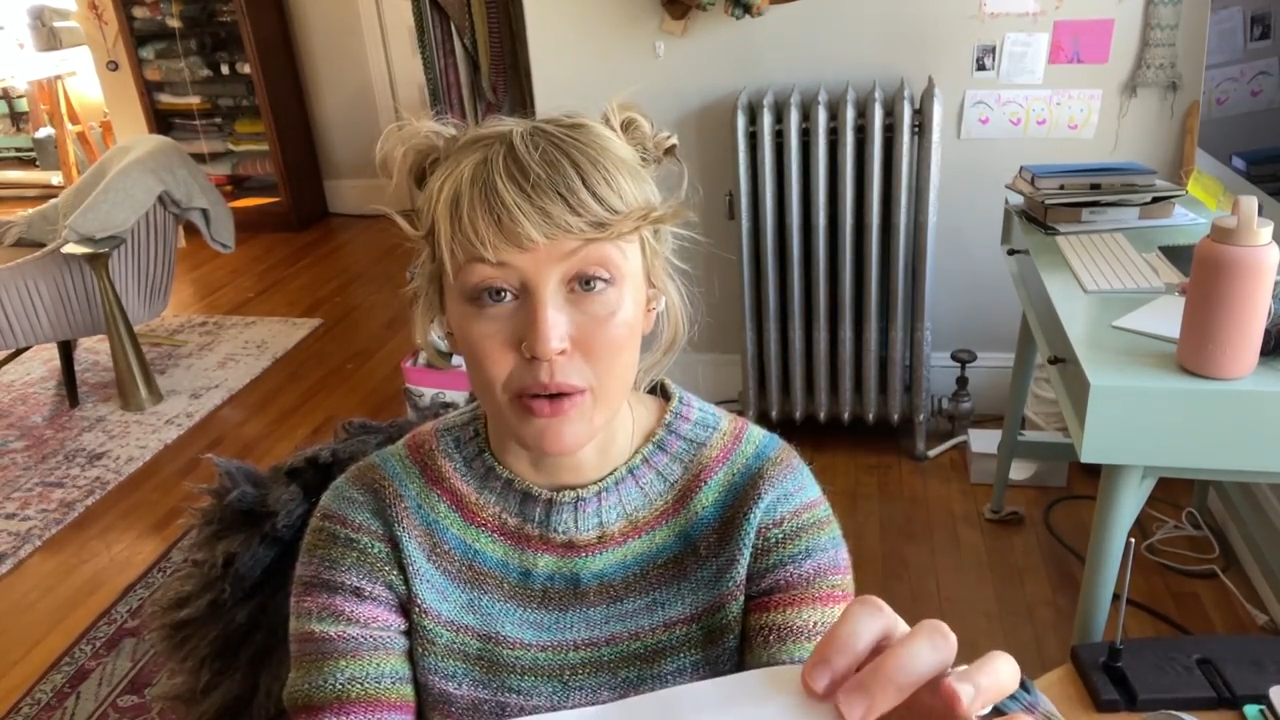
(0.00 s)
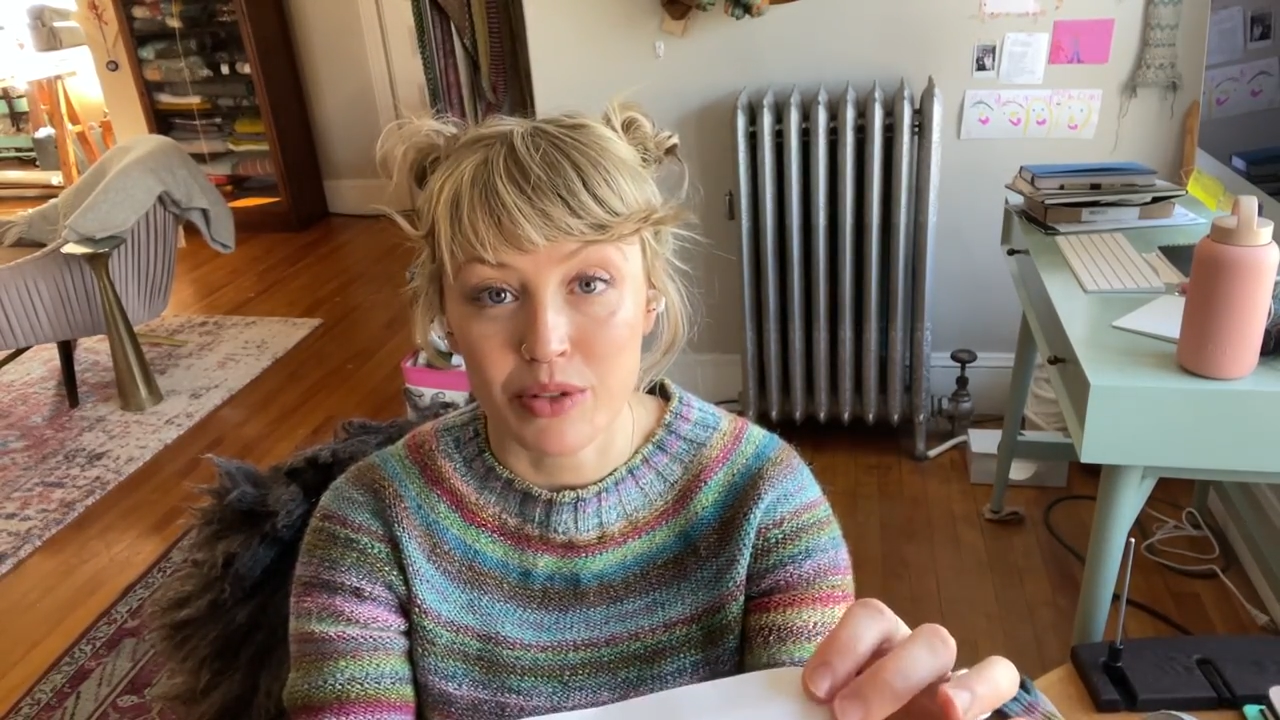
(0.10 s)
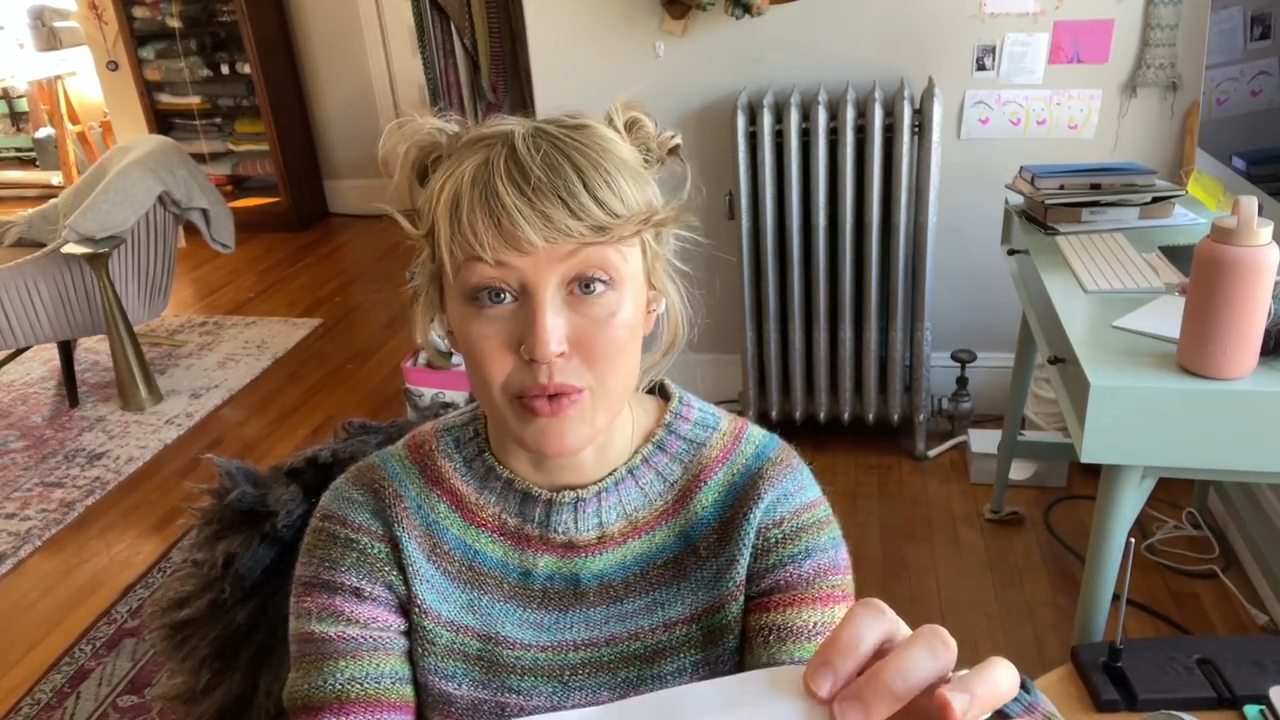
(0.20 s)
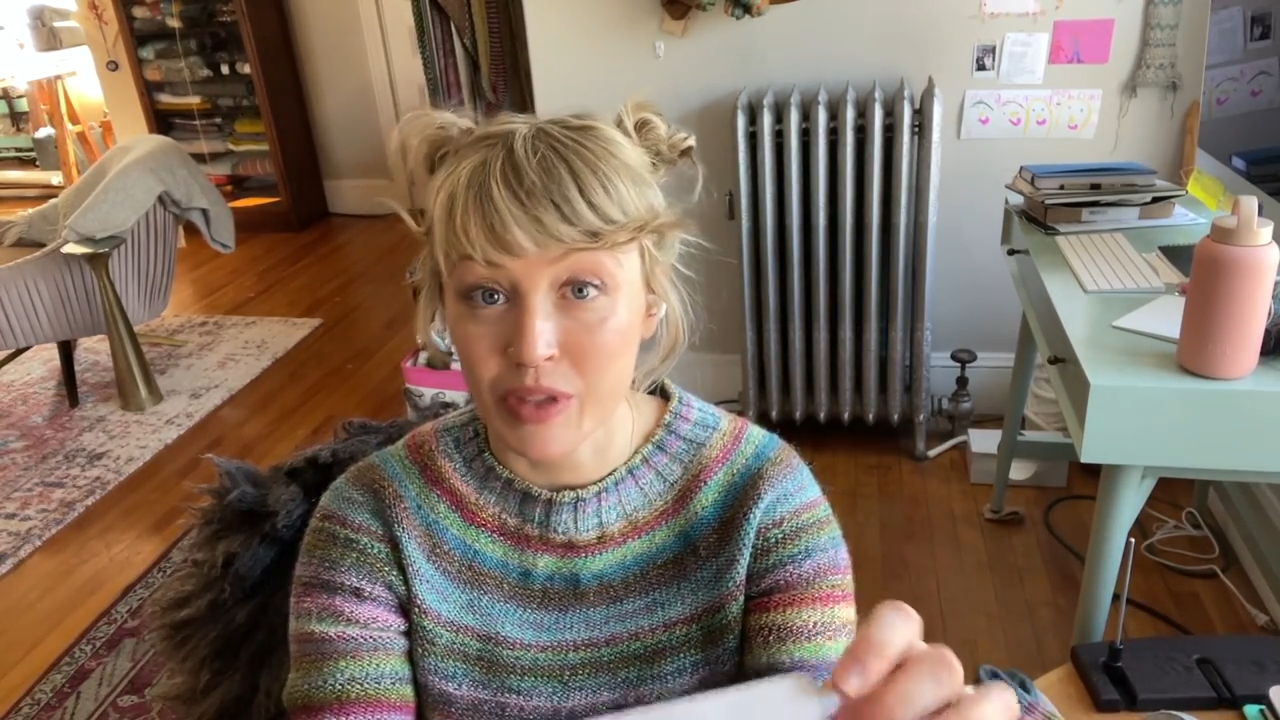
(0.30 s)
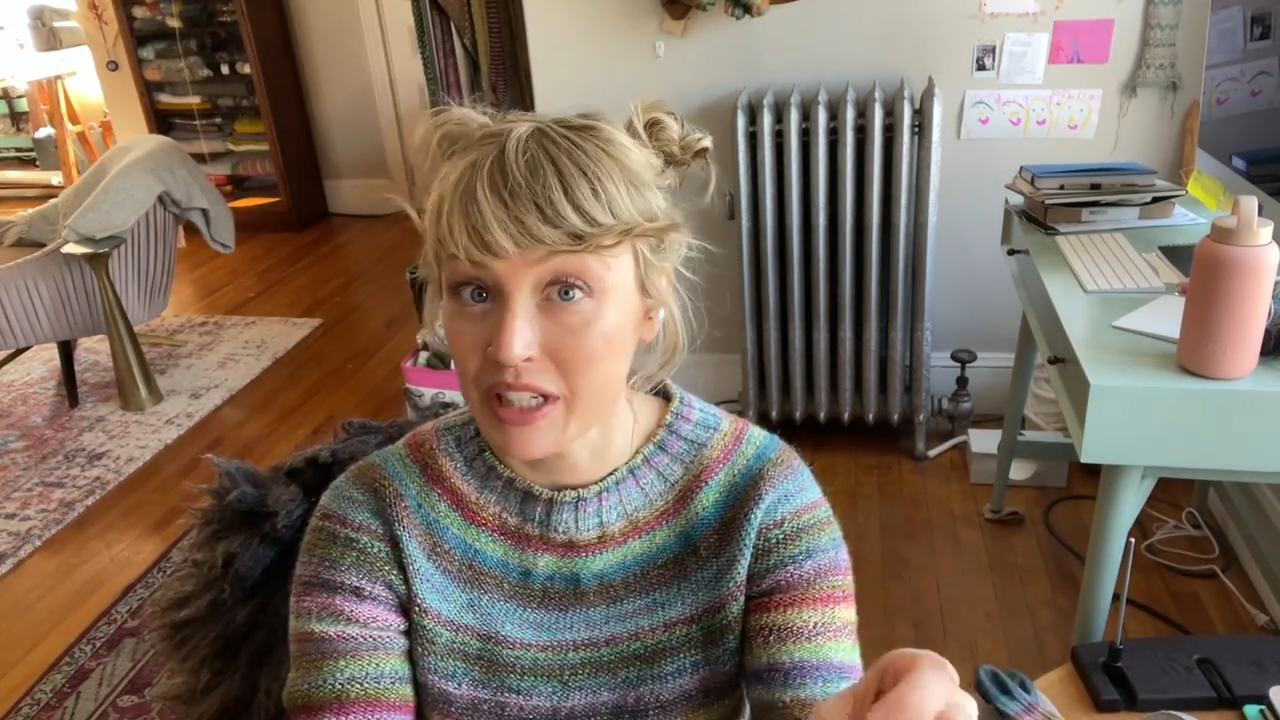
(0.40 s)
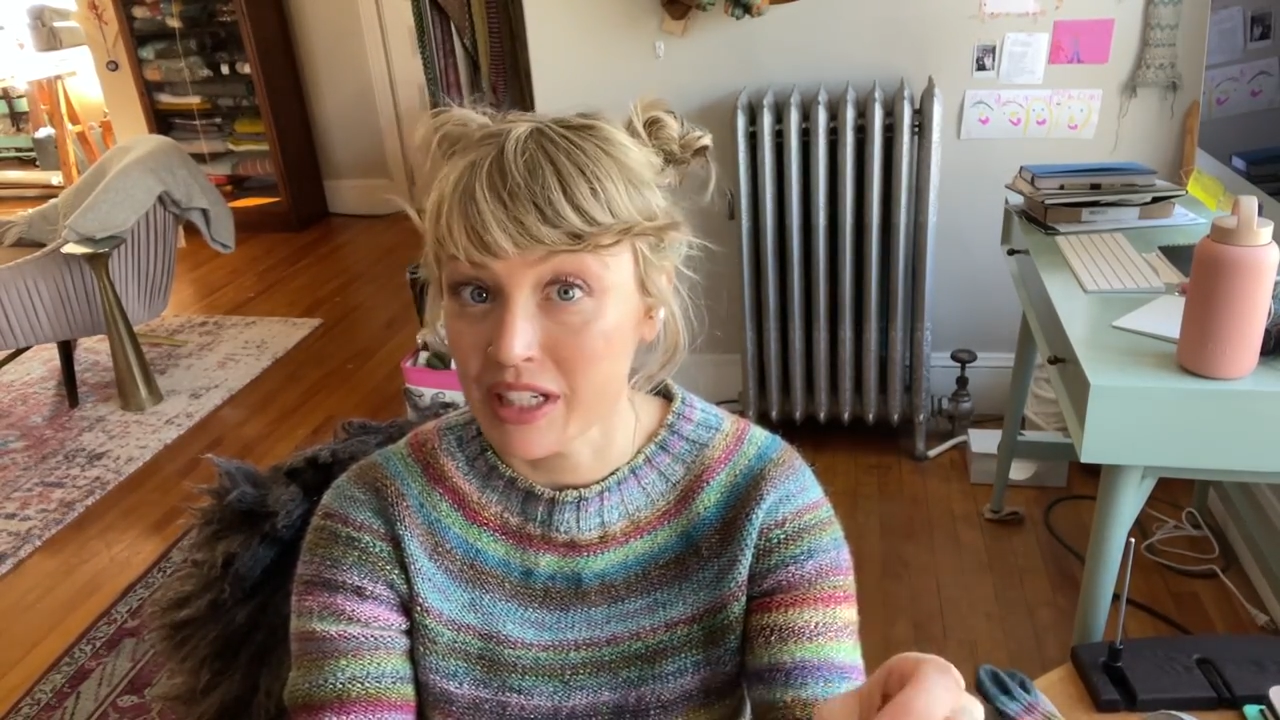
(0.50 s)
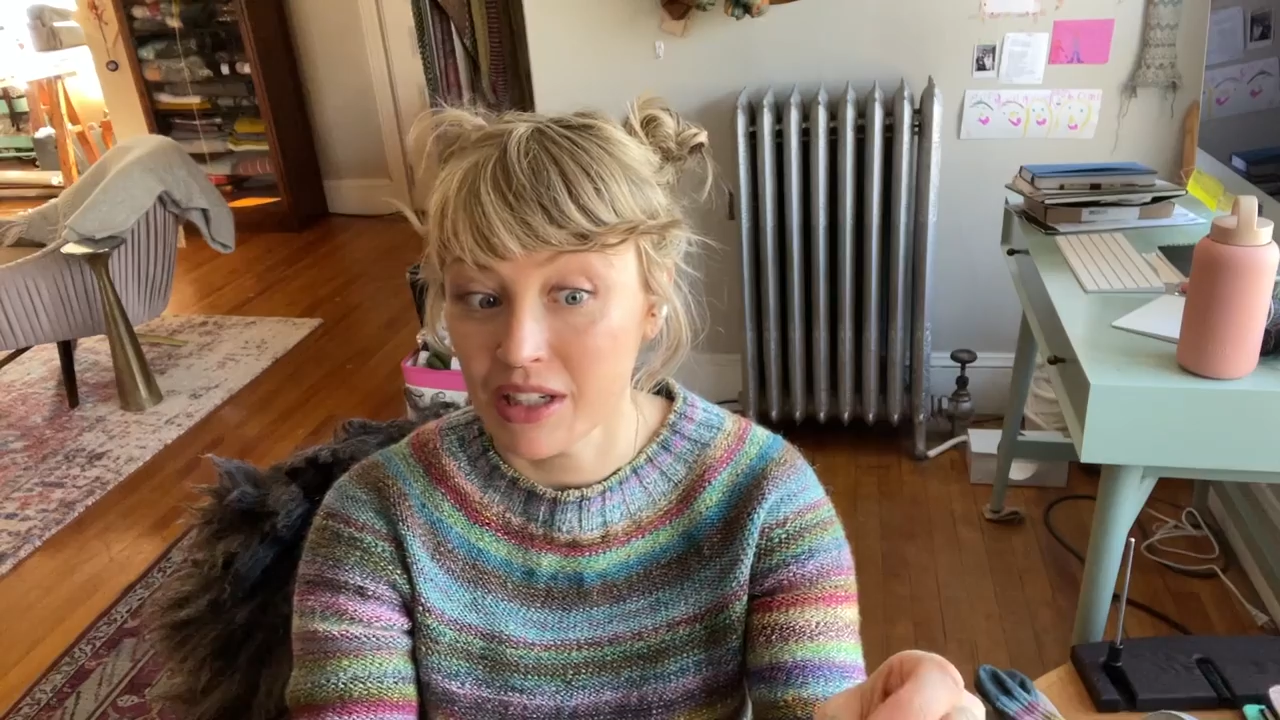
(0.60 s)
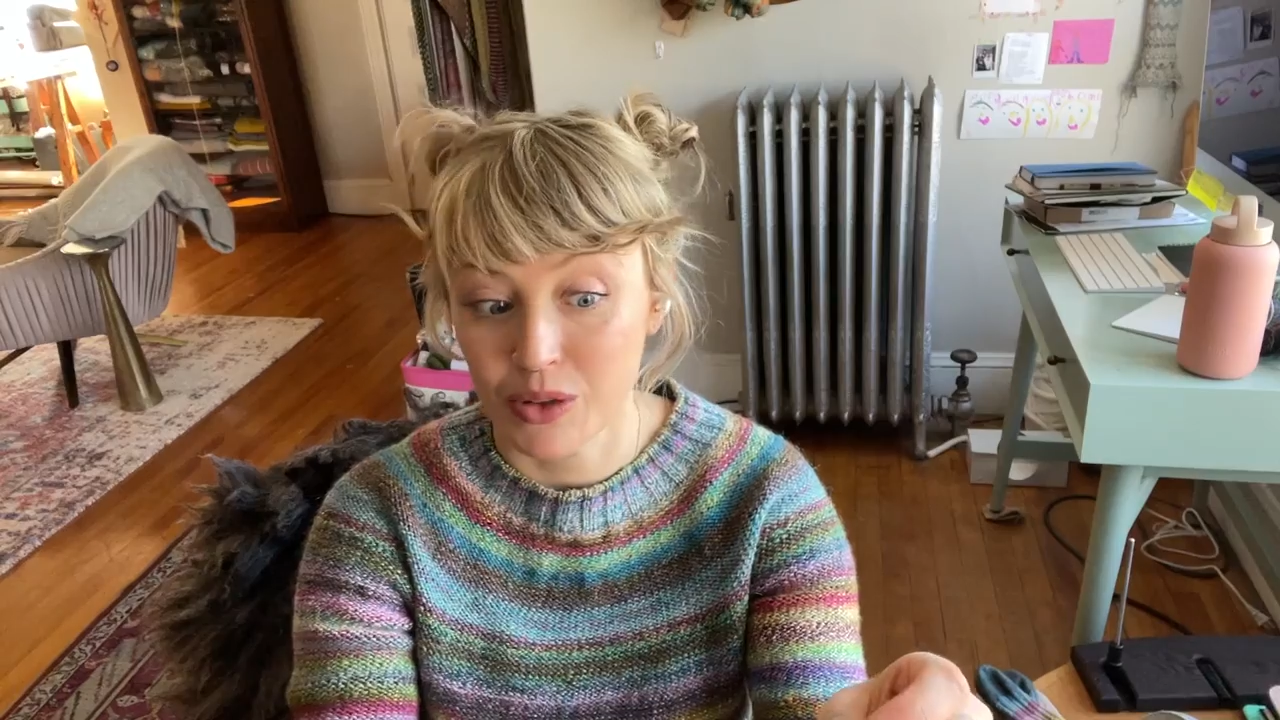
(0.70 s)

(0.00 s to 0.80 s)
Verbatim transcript: was really